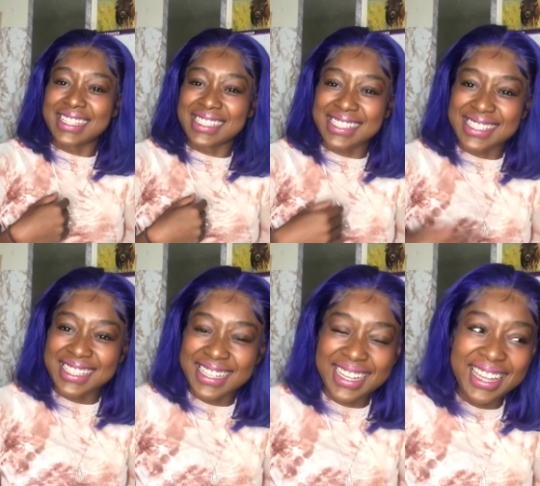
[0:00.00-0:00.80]
this
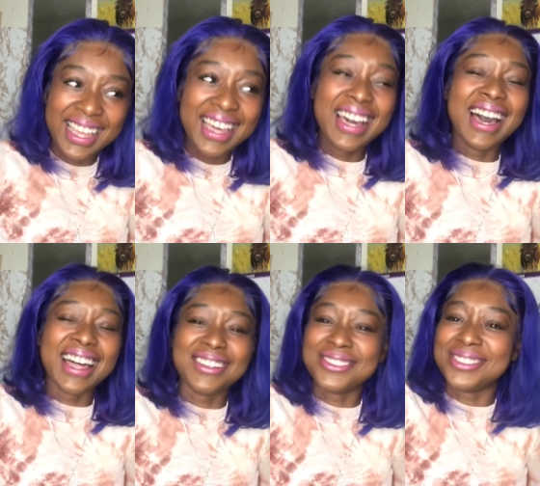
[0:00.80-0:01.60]

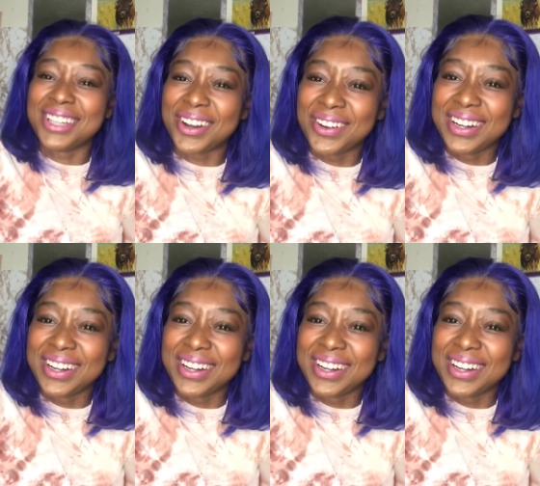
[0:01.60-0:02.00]
i don't know